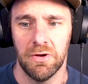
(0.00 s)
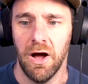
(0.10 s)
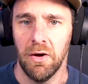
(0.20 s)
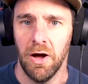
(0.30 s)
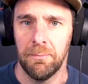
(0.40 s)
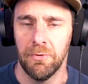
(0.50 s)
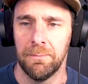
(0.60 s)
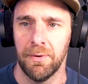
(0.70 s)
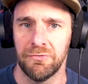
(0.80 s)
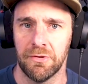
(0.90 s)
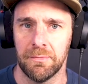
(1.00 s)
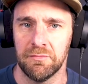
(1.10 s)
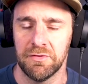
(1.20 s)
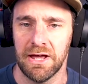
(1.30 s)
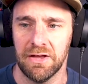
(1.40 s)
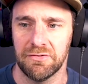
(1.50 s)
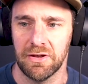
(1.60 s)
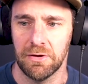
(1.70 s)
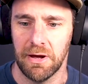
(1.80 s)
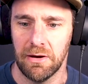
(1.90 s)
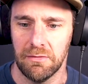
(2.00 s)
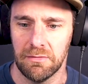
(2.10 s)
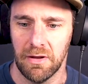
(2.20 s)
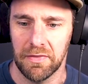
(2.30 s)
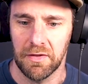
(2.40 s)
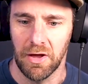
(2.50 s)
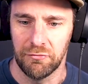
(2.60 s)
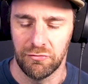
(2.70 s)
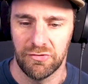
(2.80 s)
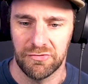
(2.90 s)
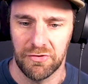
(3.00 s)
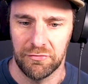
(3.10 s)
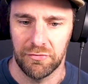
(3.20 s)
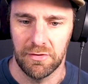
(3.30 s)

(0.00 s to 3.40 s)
I put a post up the other day asking about like the coverage and stuff,